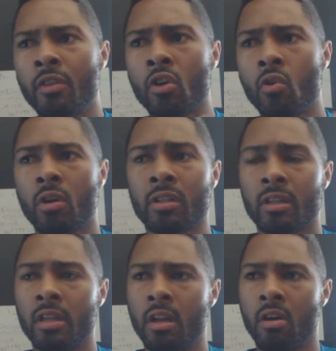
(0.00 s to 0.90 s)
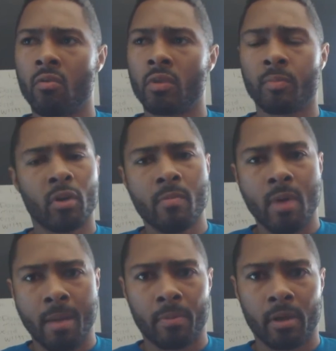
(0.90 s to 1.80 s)
the course, you know, was
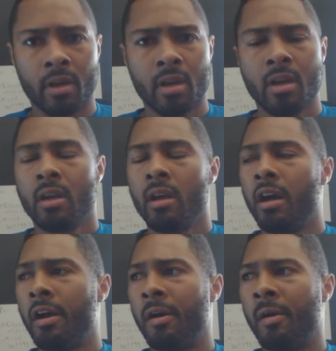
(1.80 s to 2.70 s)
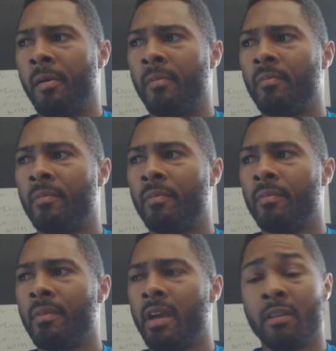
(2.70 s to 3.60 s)
pretty popular. Um,
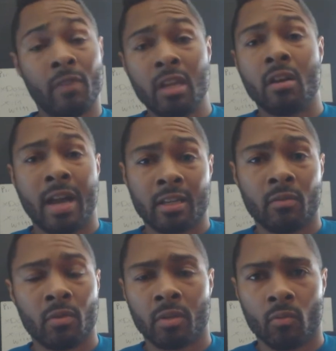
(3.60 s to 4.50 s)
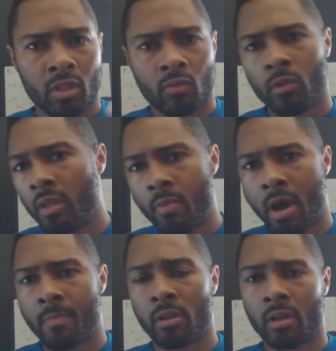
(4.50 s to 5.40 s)
and the video actually was was really
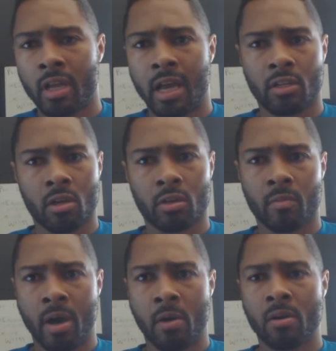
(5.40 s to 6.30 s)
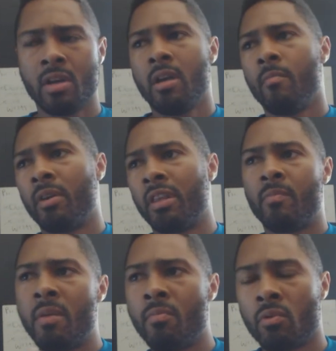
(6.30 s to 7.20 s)
popular that I talked about. But
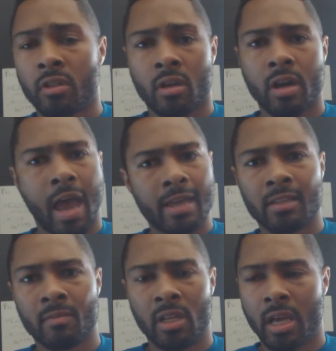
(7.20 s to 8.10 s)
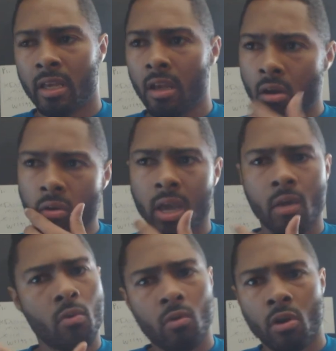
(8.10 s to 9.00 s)
then people start asking me like, "Yo,
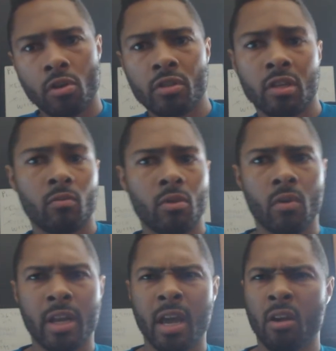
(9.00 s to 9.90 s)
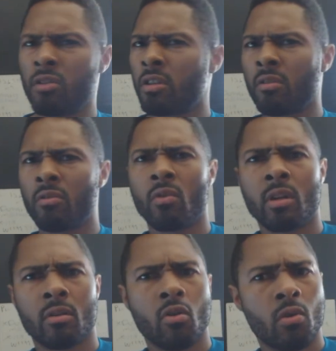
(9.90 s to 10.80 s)
okay, well, are you still doing that? Are you still
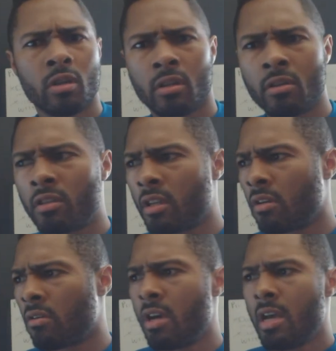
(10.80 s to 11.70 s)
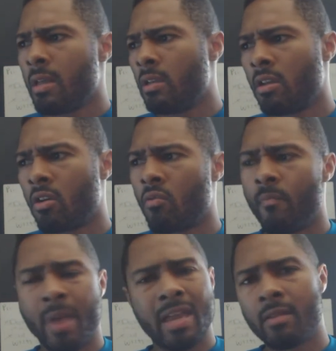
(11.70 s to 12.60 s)
doing the course? Are you still, you
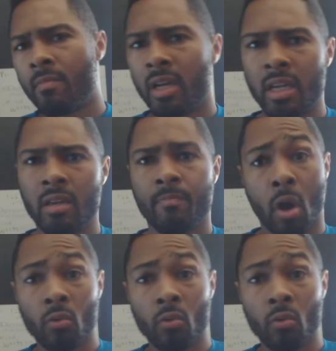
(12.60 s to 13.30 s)
know, making money